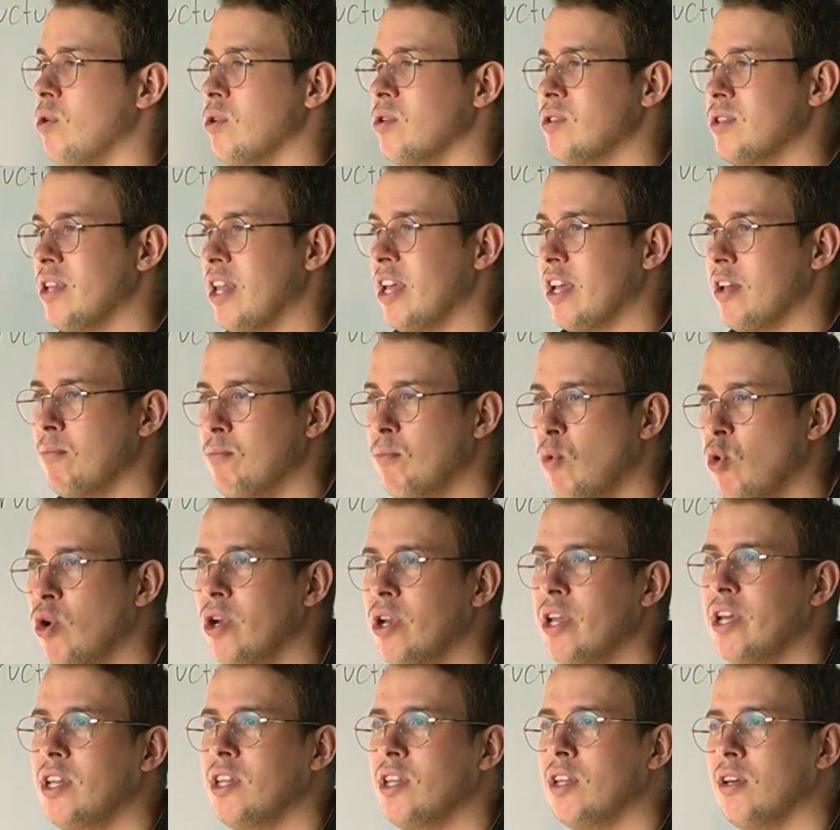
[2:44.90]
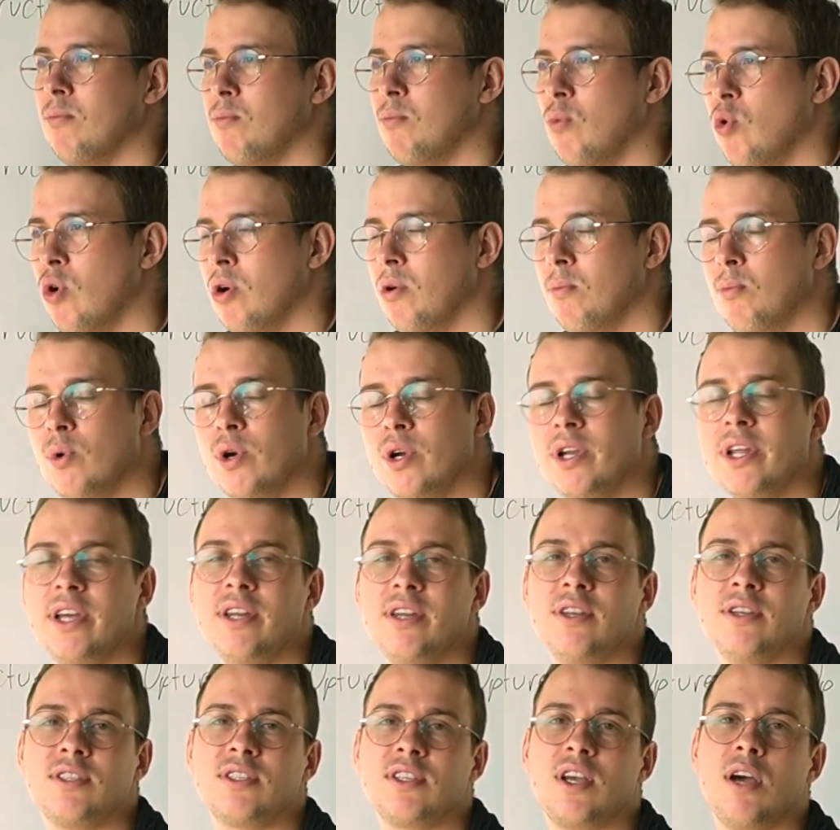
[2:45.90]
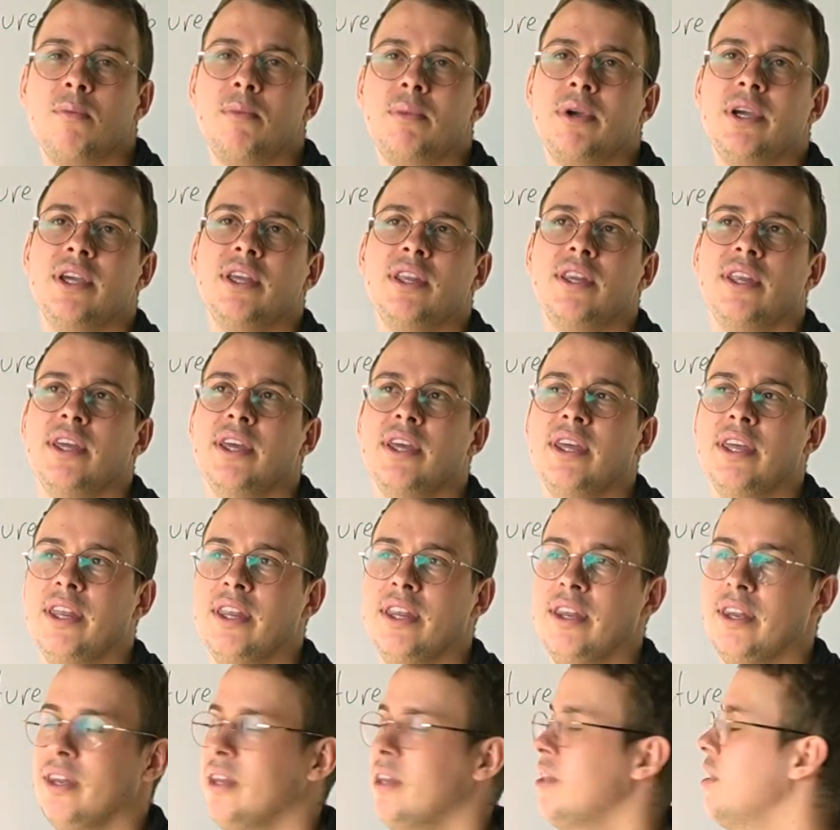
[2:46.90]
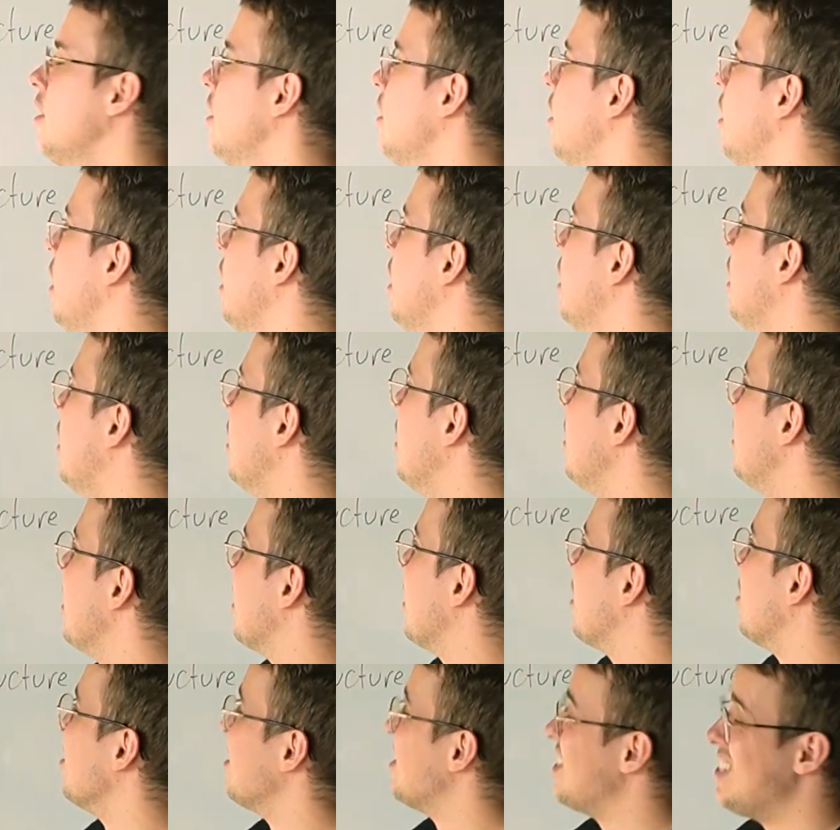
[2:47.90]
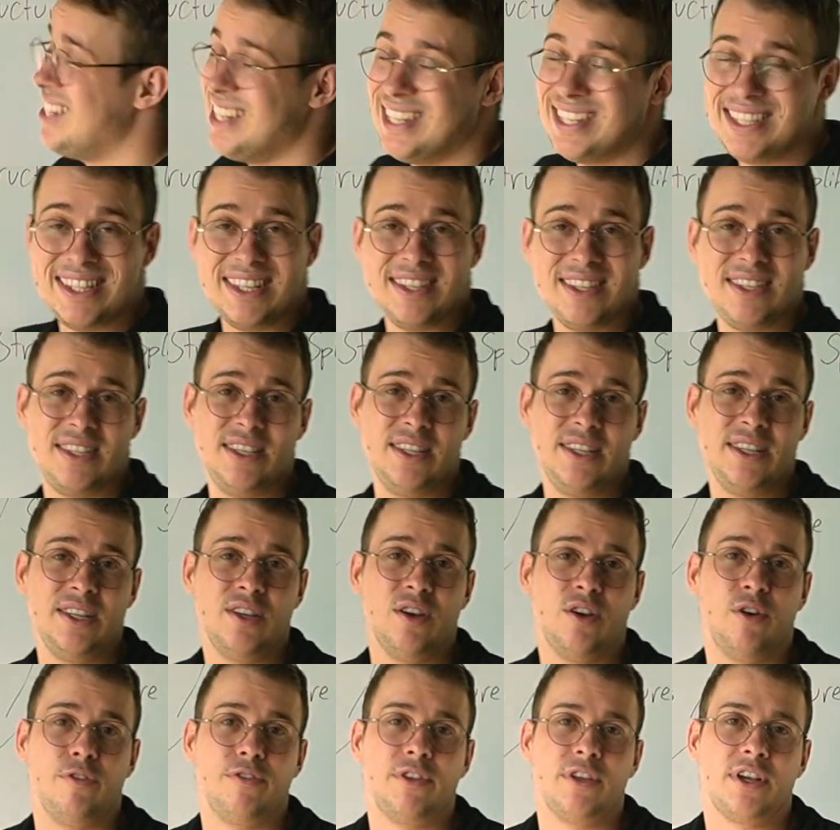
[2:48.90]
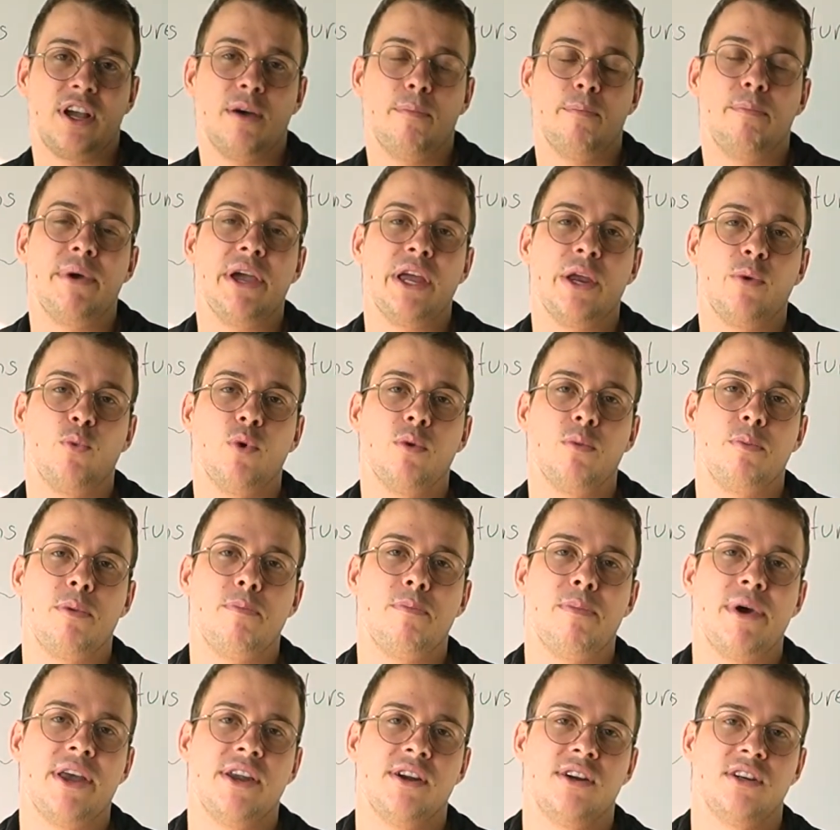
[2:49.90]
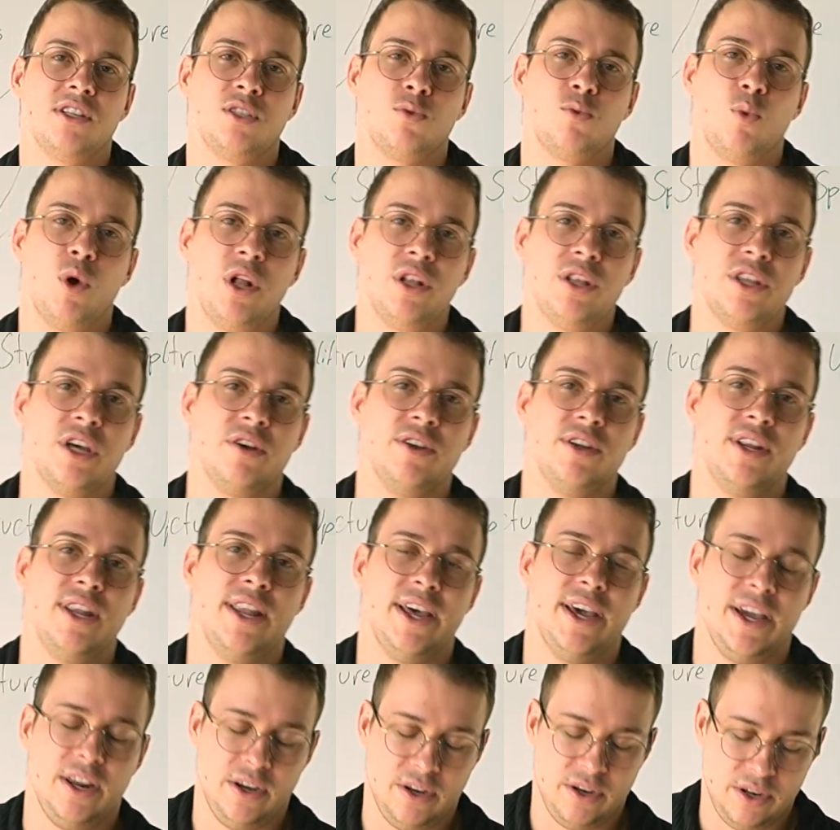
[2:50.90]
also more data, more and more data is coming in, and the consistency of the campaign will be better as well down the line.